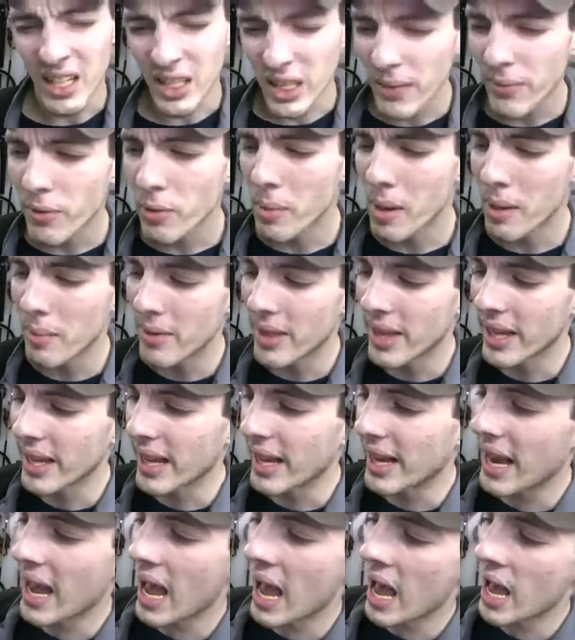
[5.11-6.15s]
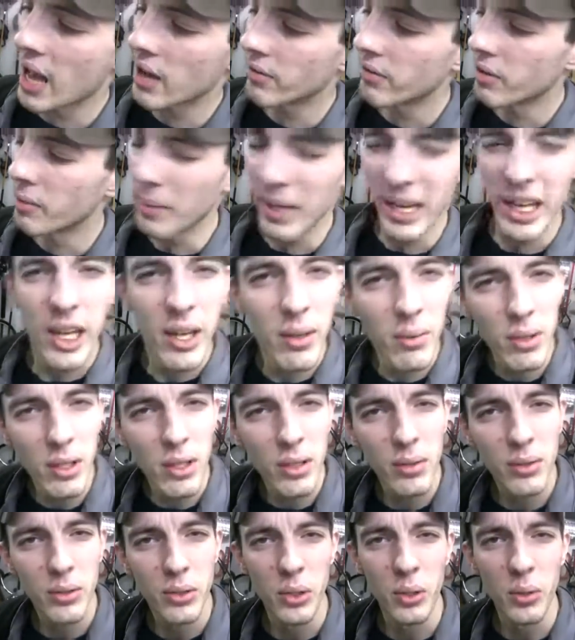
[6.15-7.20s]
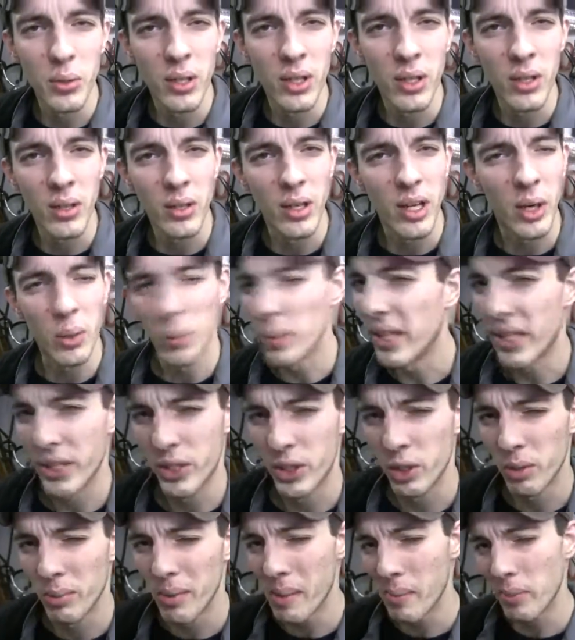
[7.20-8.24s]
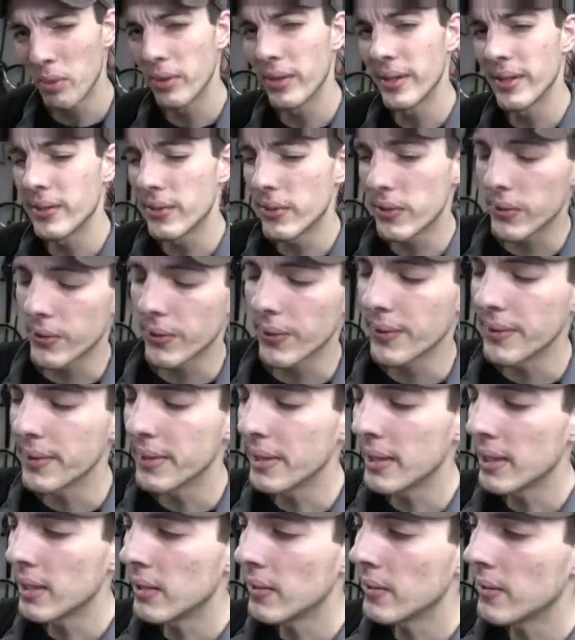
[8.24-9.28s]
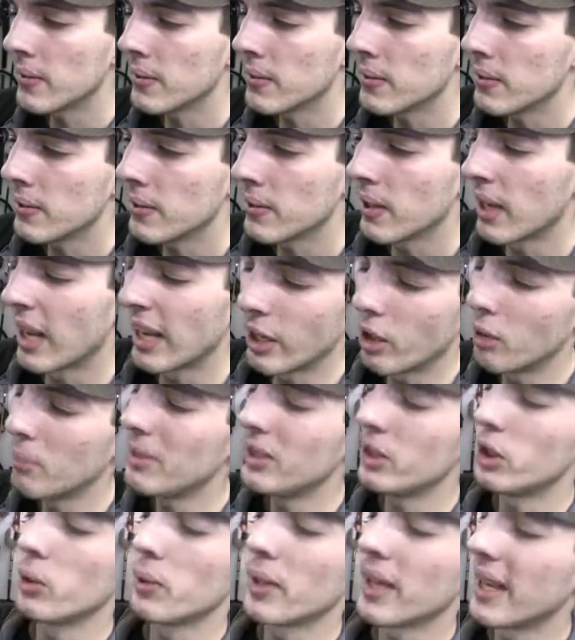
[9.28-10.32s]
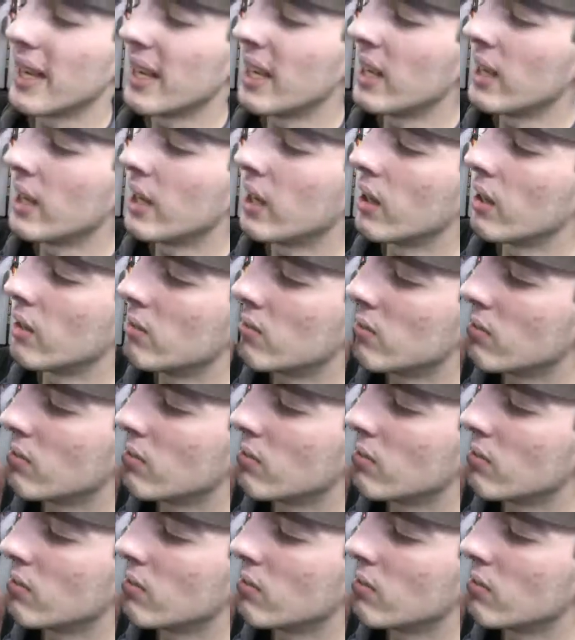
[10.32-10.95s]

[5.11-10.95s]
except for maybe that guy from Heroes who could erase your memories. I hope he's okay.